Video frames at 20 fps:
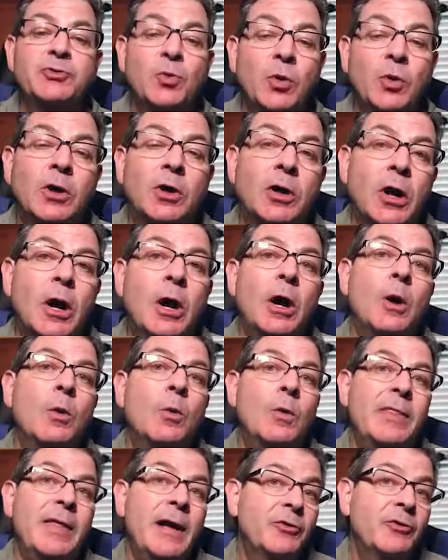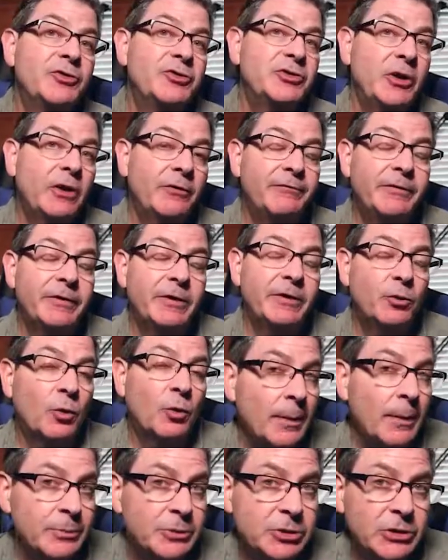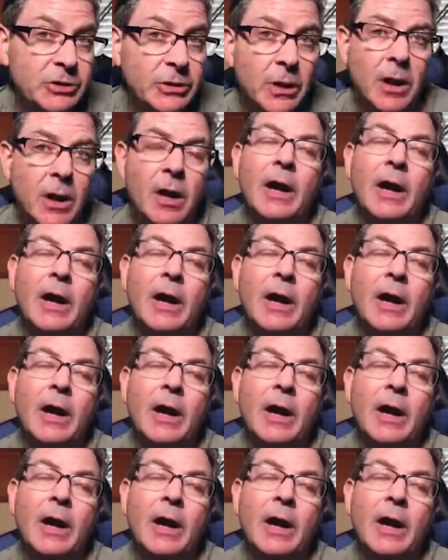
work without self interruption.